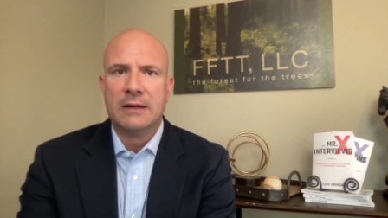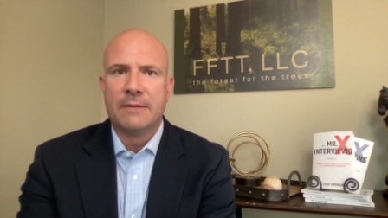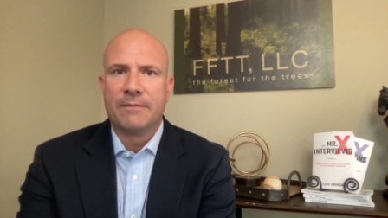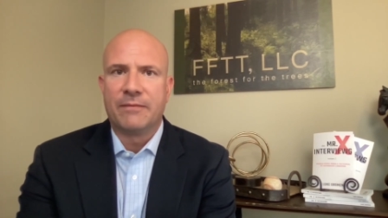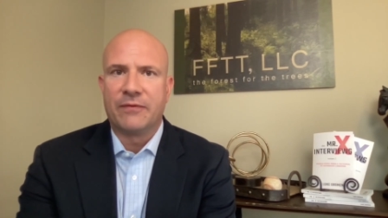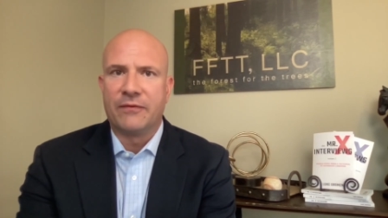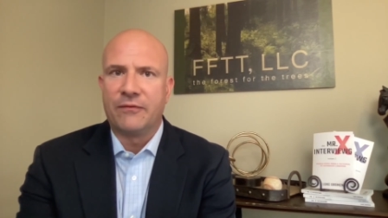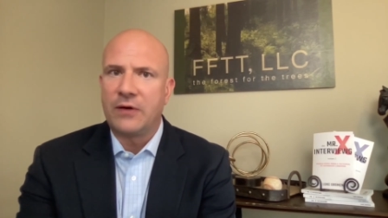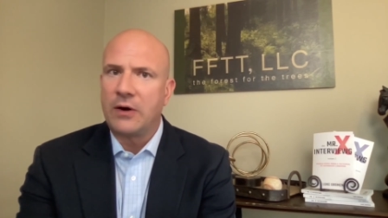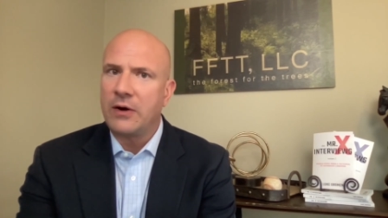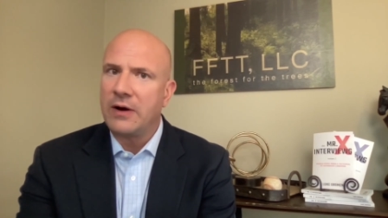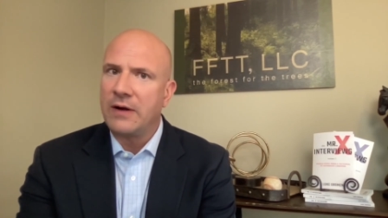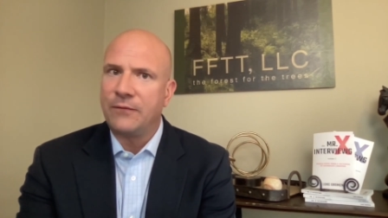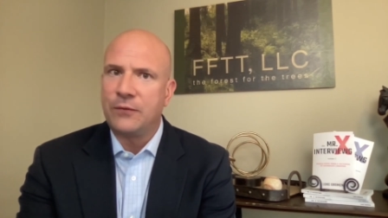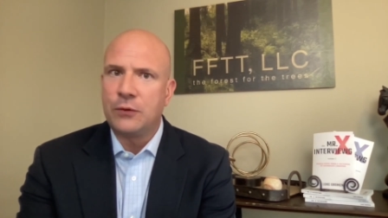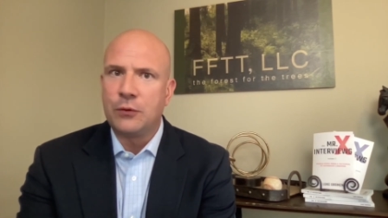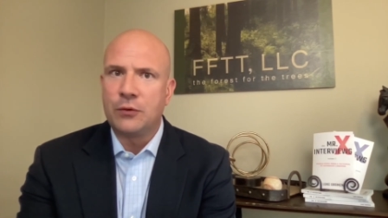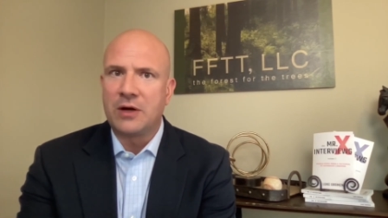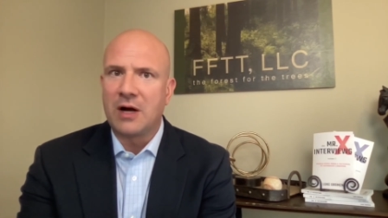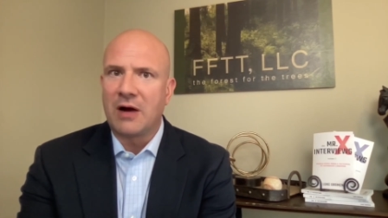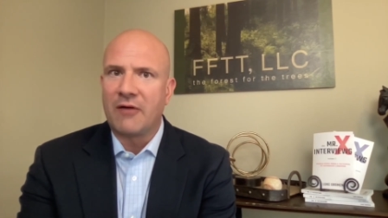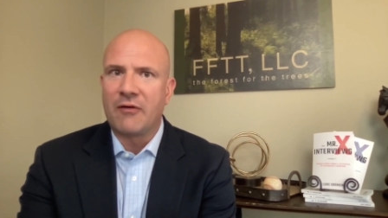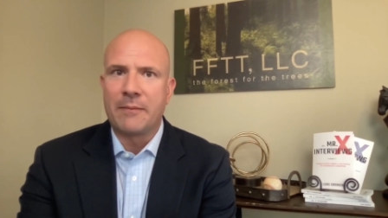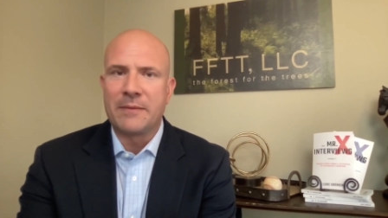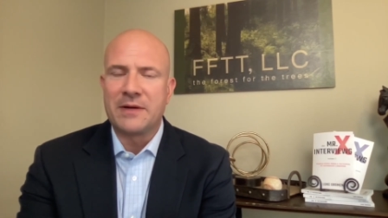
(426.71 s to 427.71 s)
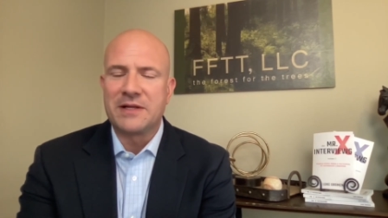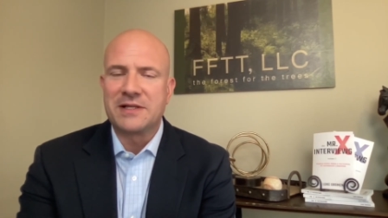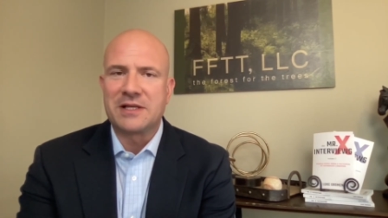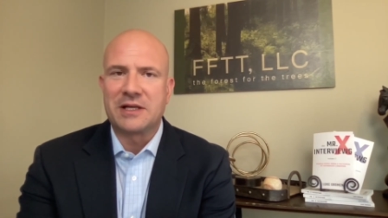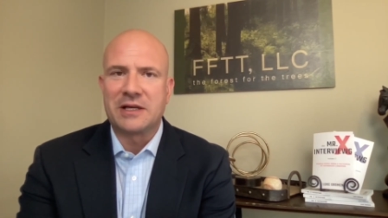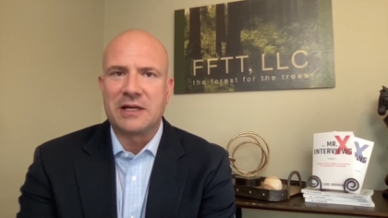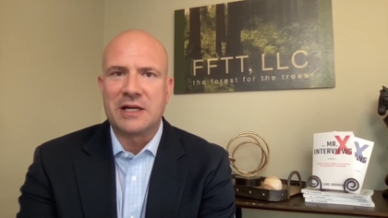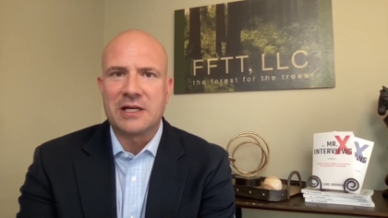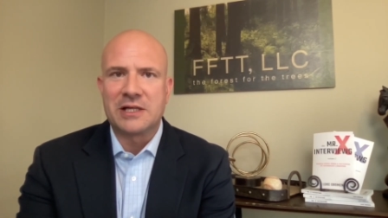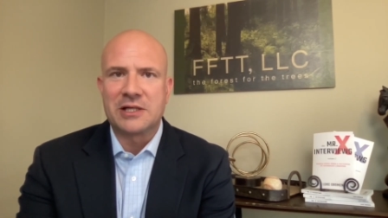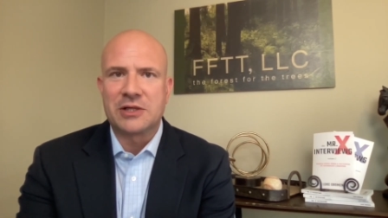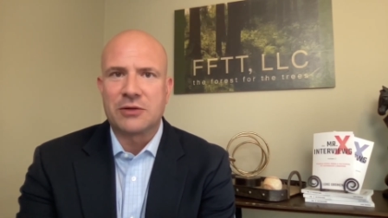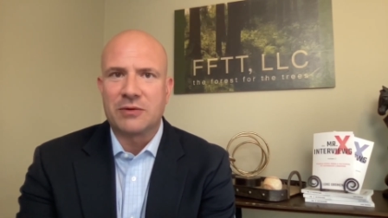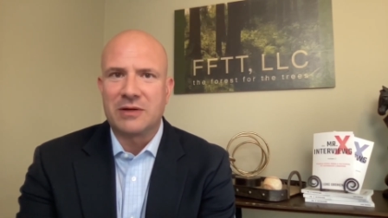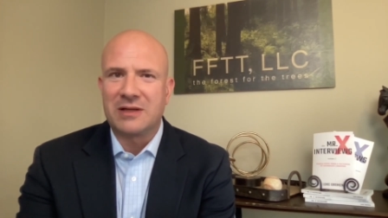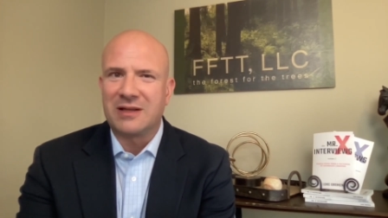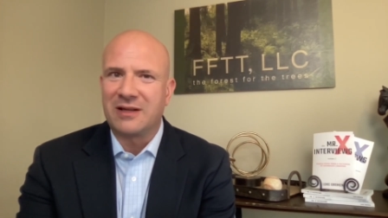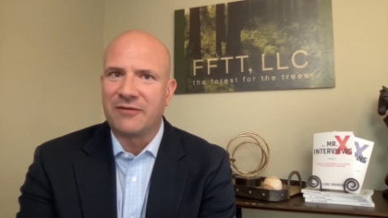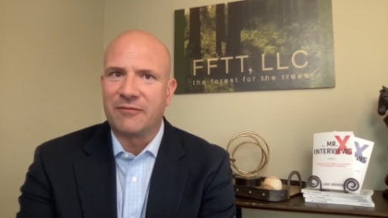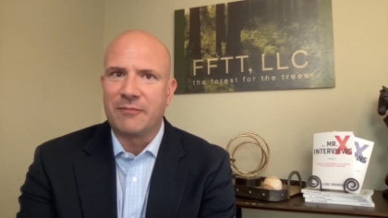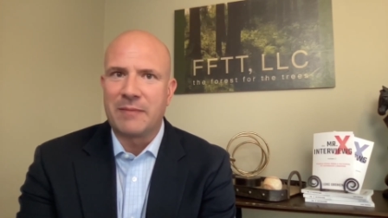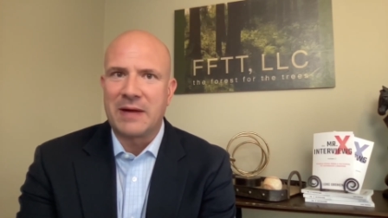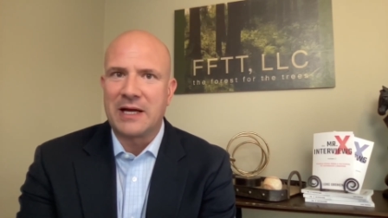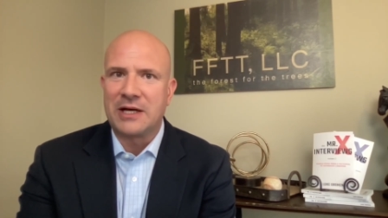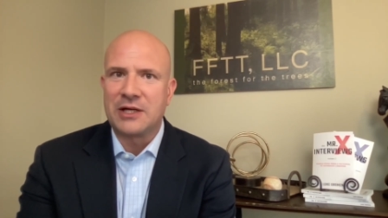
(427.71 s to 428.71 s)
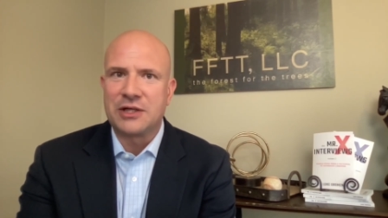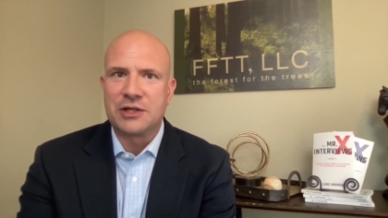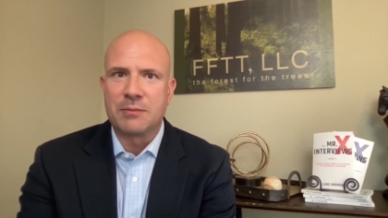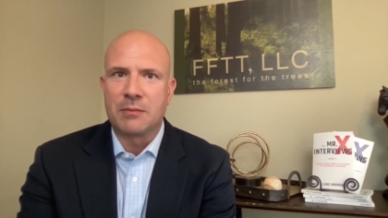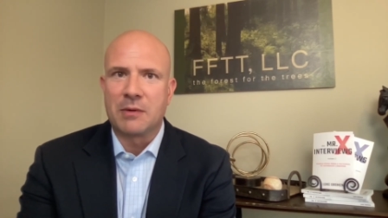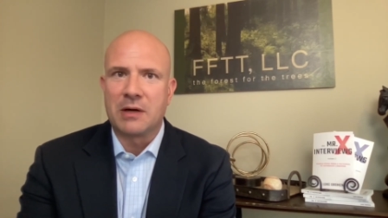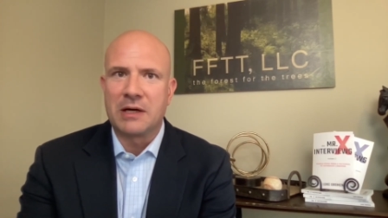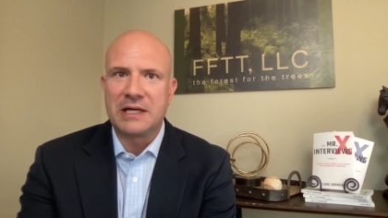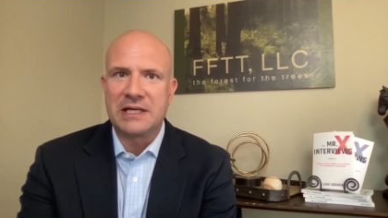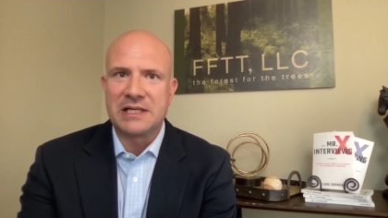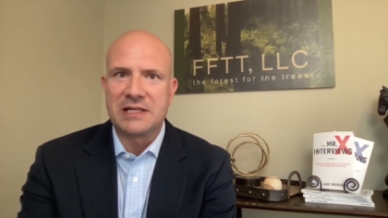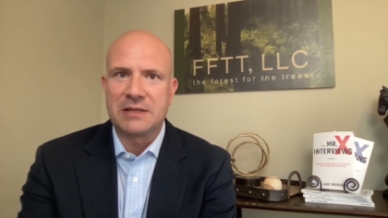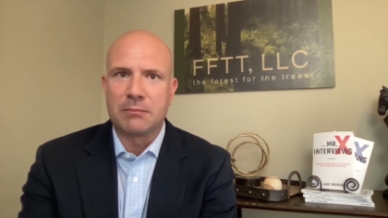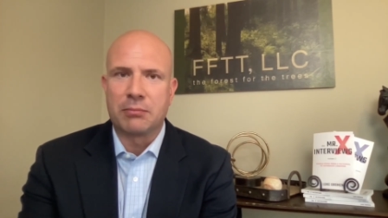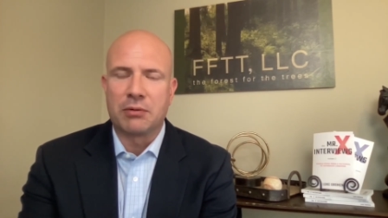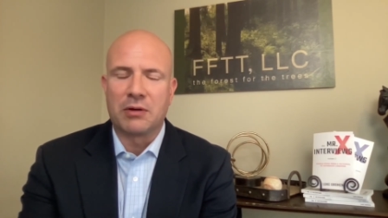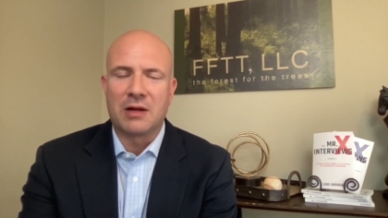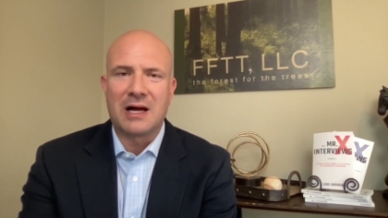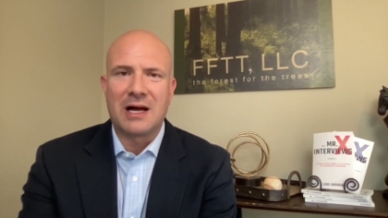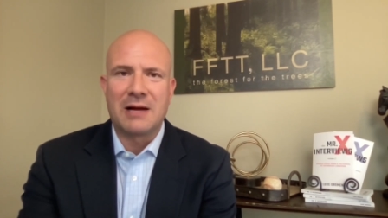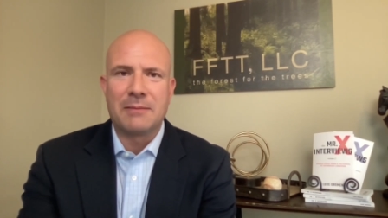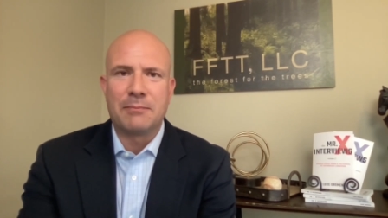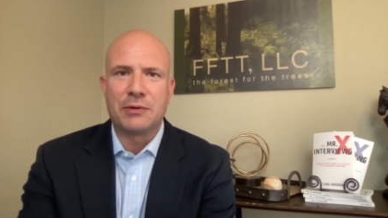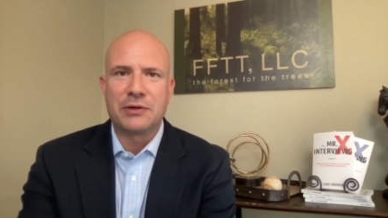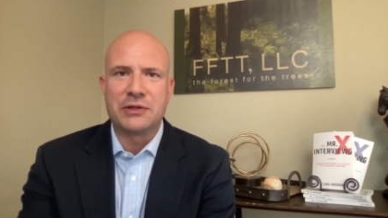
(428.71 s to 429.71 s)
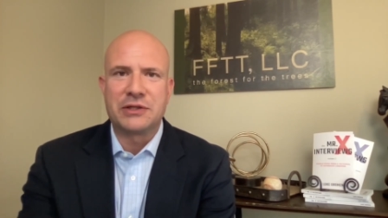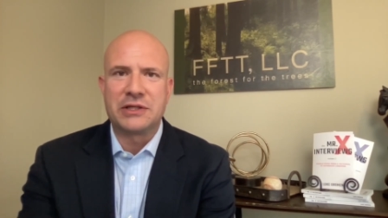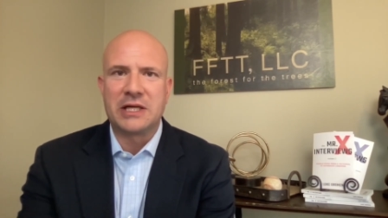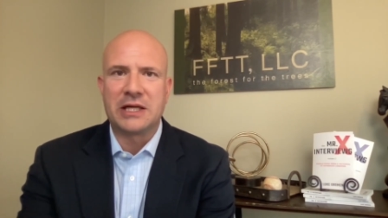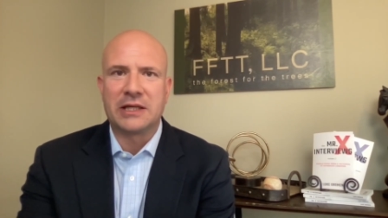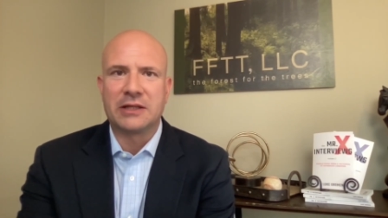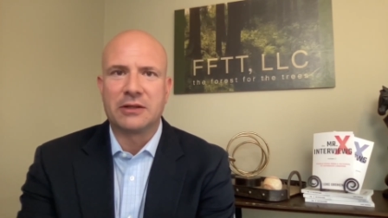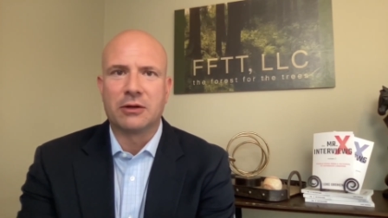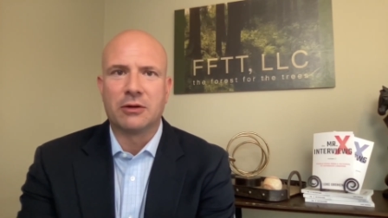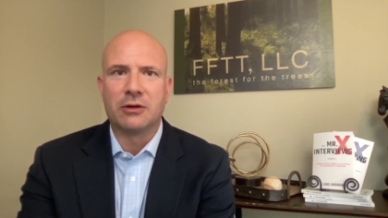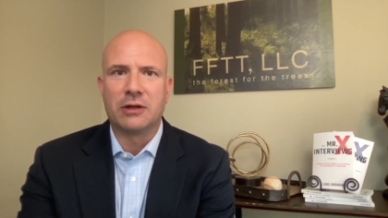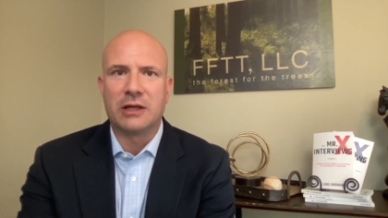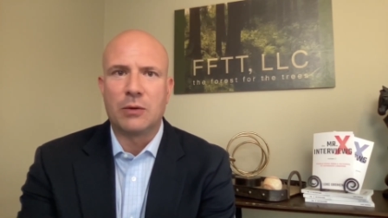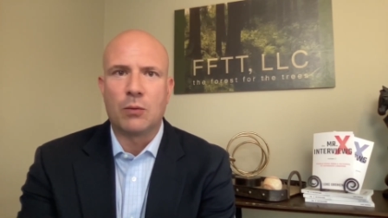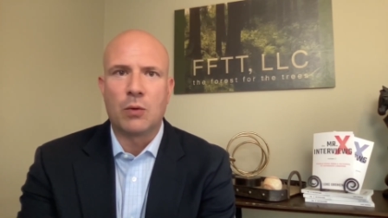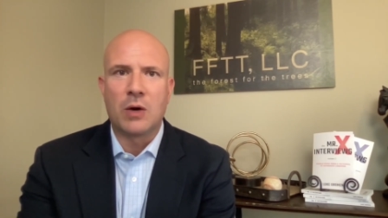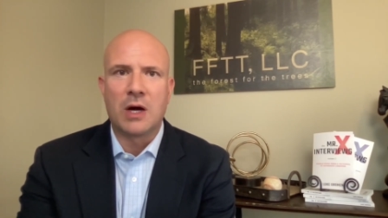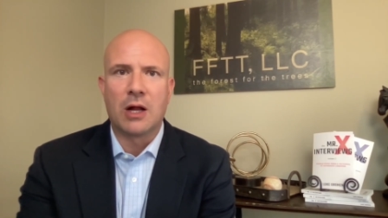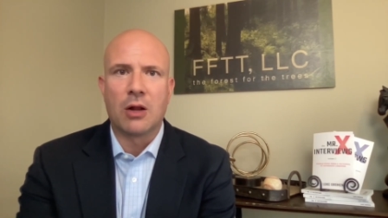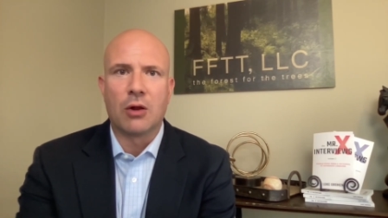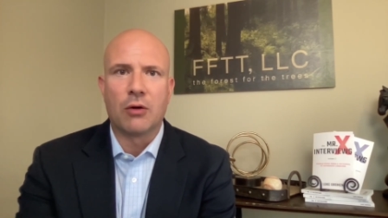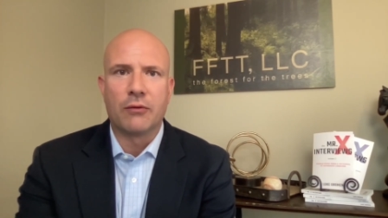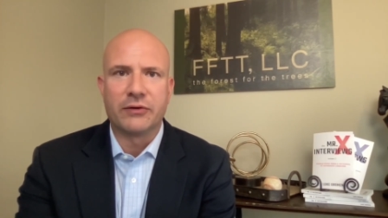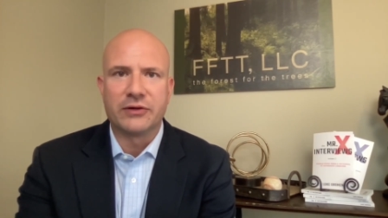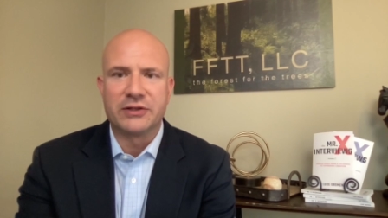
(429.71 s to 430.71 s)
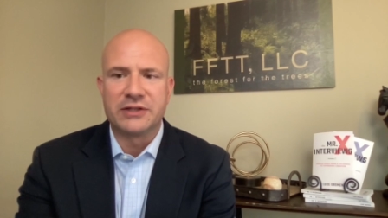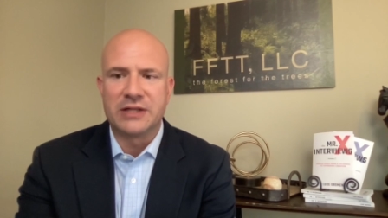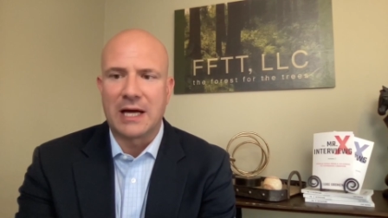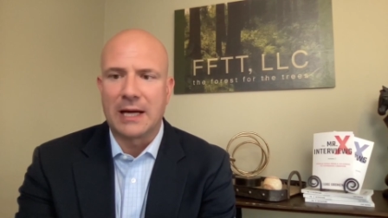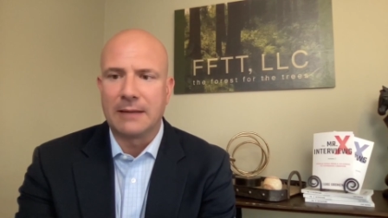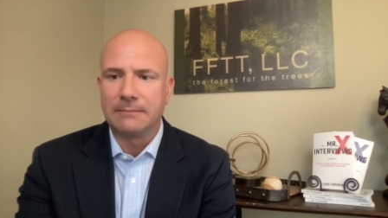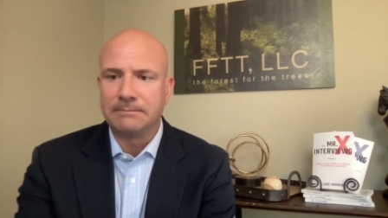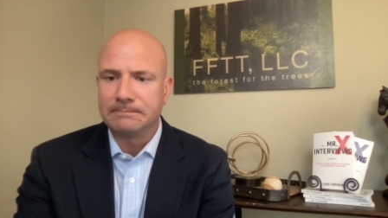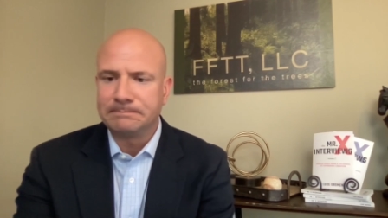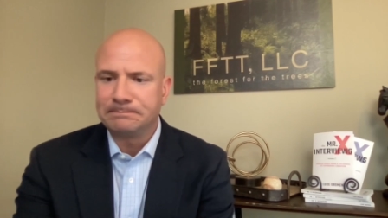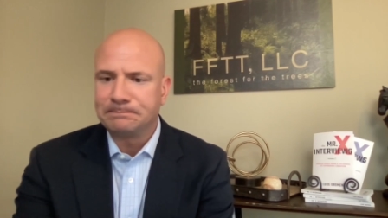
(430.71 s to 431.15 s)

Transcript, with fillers: very few governments in history that have managed money supply particularly well over time.